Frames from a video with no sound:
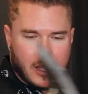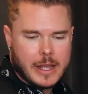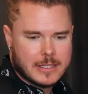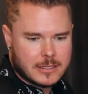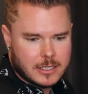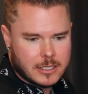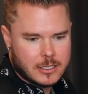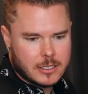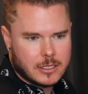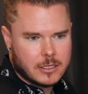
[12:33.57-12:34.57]
It's
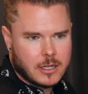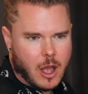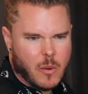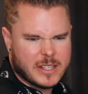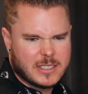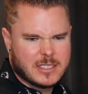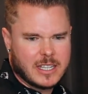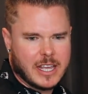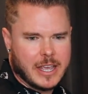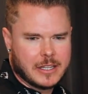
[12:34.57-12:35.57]
I want to say it's like
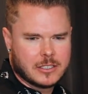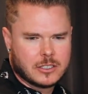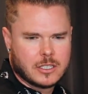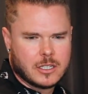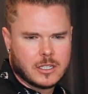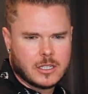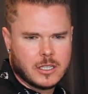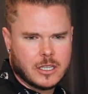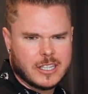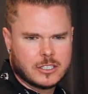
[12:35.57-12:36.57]
an
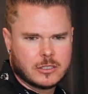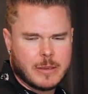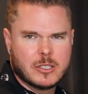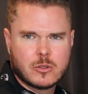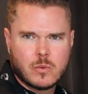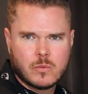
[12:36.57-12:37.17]
8-inch-ish, maybe,